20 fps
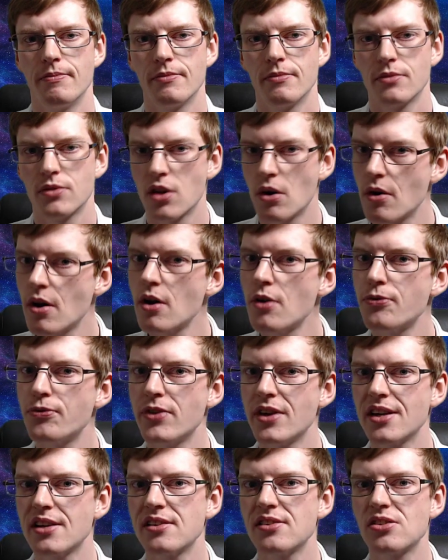There are
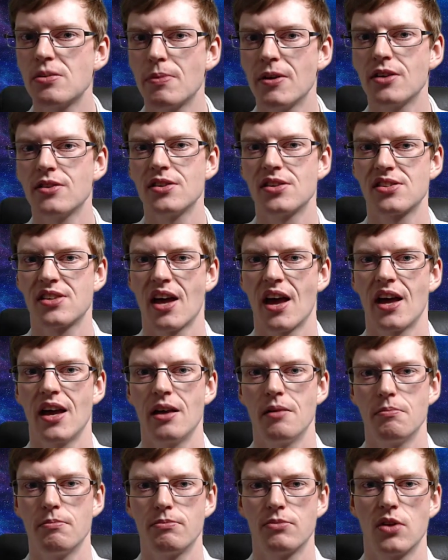things about this
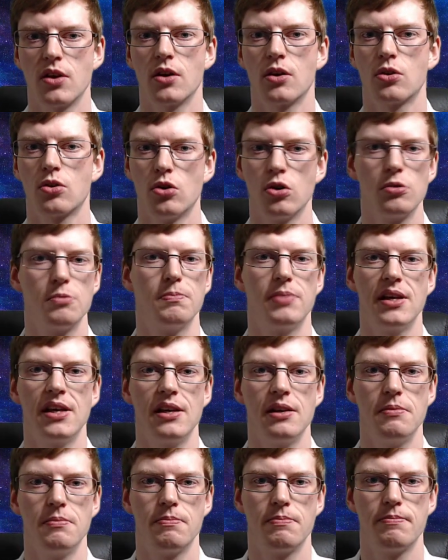game that could
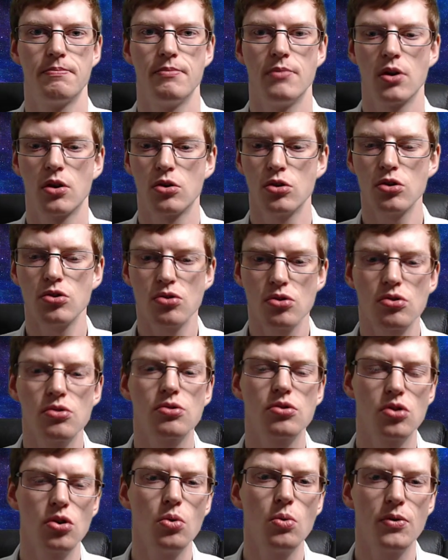
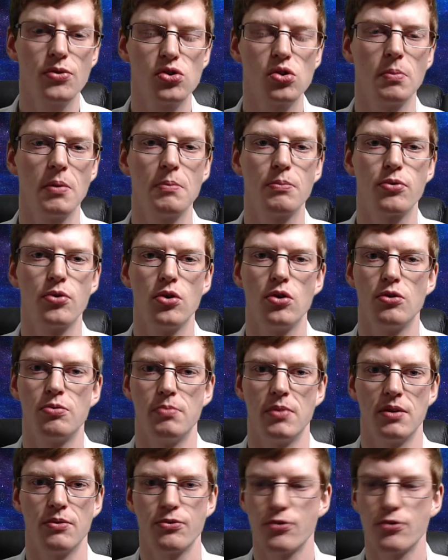do with some improvement.